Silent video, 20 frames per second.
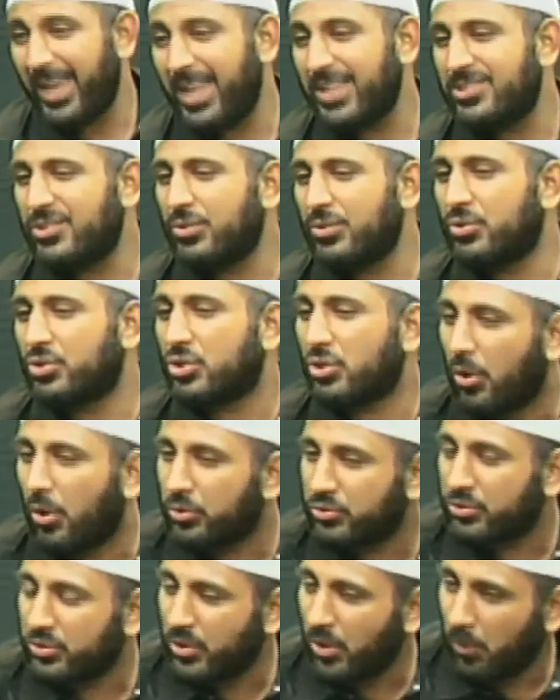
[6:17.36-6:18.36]
It's to
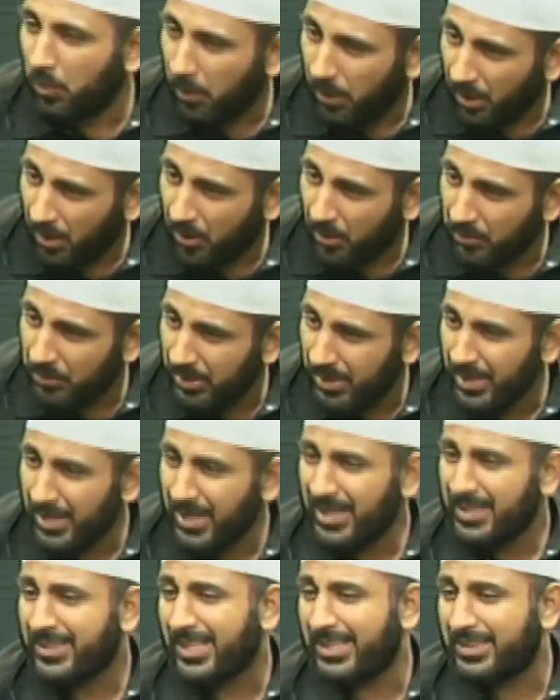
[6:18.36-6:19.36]
show to the world
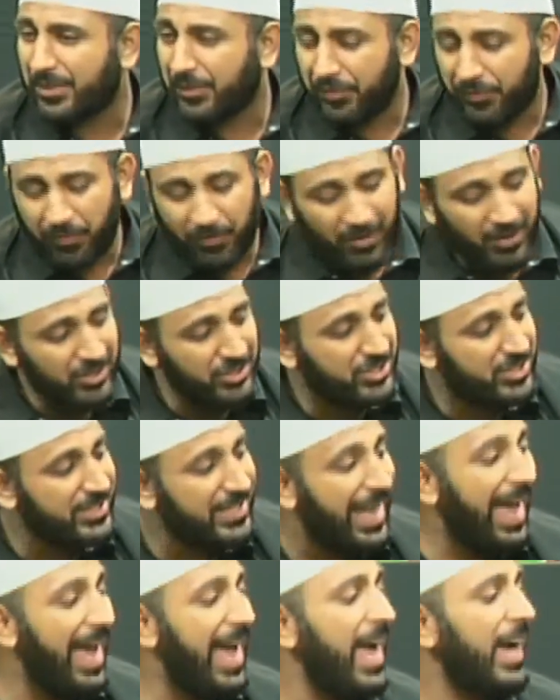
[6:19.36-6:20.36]
that the
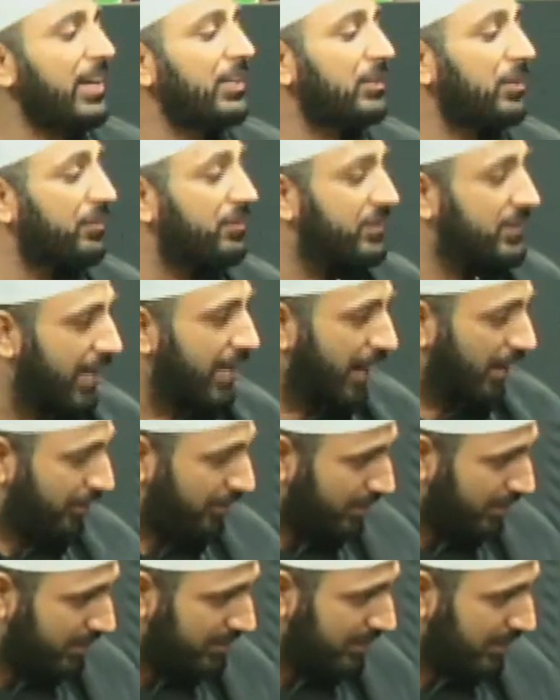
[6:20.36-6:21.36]
first act of
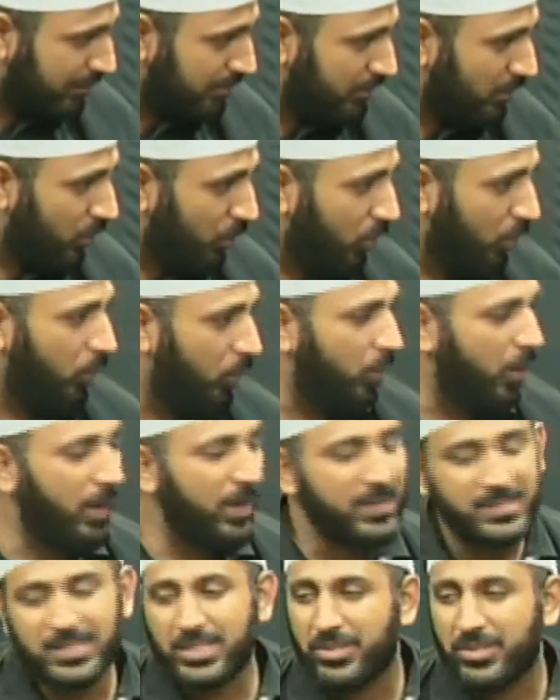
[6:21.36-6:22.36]
terrorism
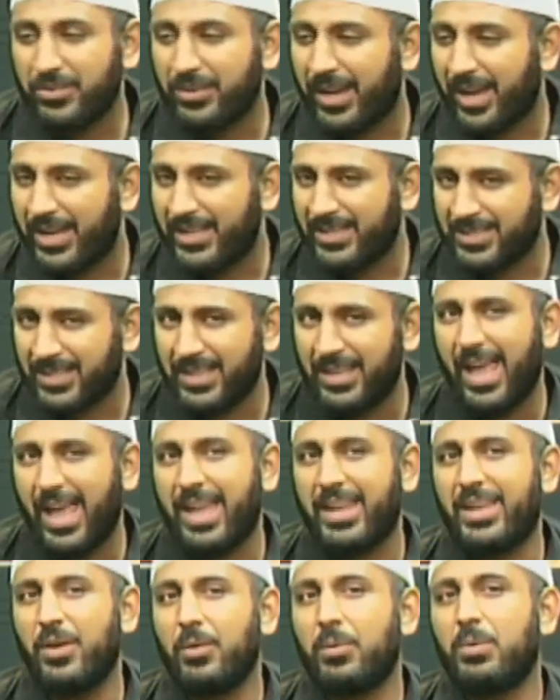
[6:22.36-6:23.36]
was created
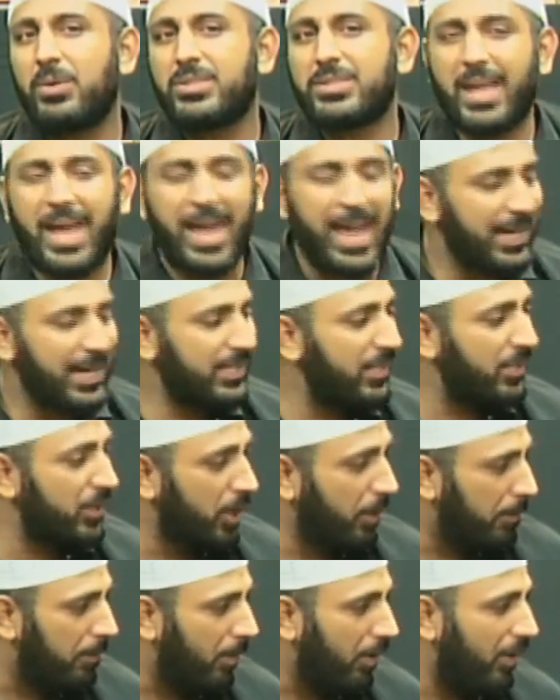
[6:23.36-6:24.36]
and it was acted
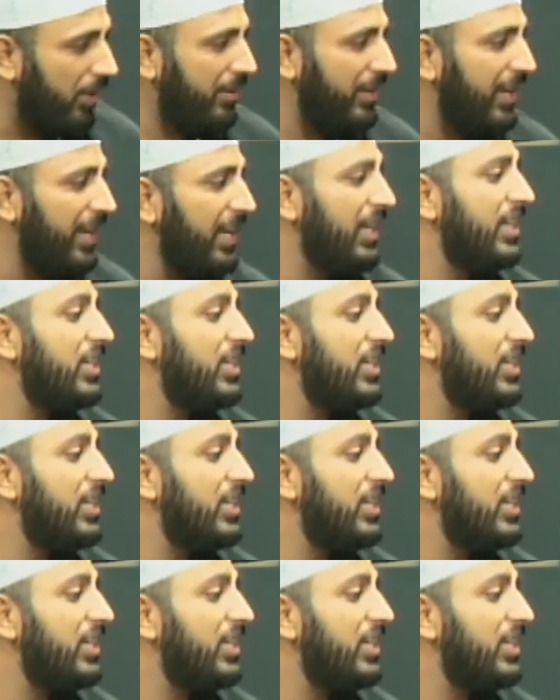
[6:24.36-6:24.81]
upon